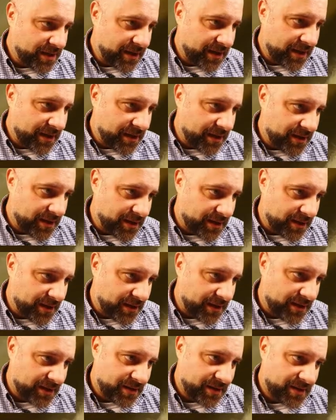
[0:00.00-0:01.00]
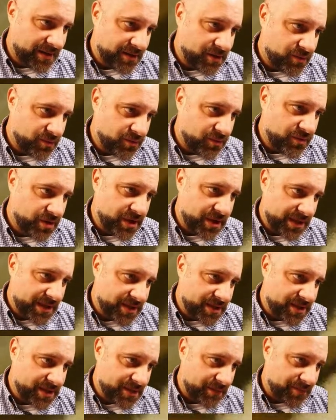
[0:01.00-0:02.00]
and uh, it's really
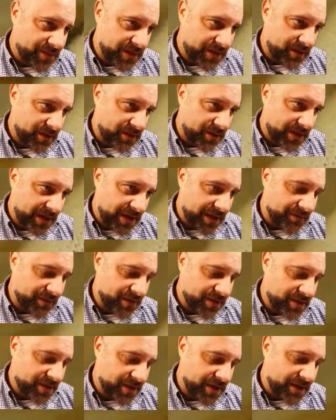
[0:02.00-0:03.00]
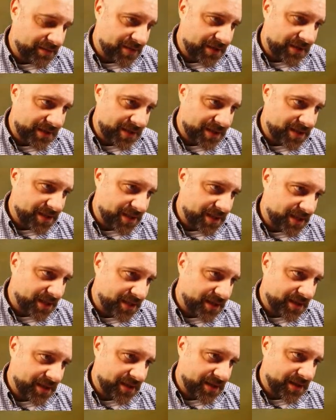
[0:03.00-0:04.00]
something to look at if you see I mean you can see
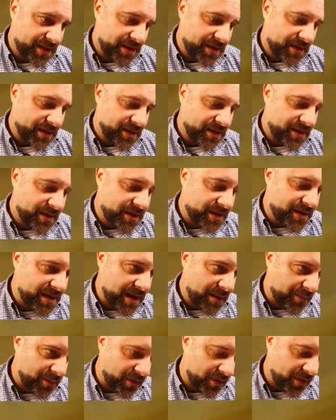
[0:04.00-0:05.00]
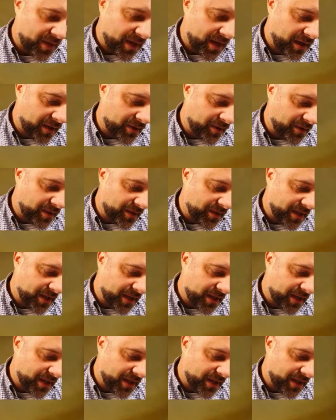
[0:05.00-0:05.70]
the, the, the depth of the color on